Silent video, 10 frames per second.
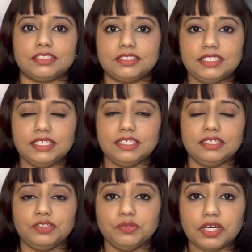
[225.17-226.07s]
See
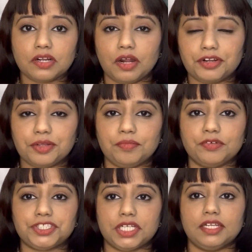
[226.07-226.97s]
your
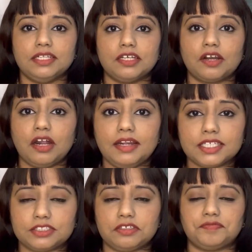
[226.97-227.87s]
contribution in the
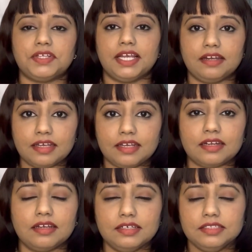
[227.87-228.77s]
context of the entire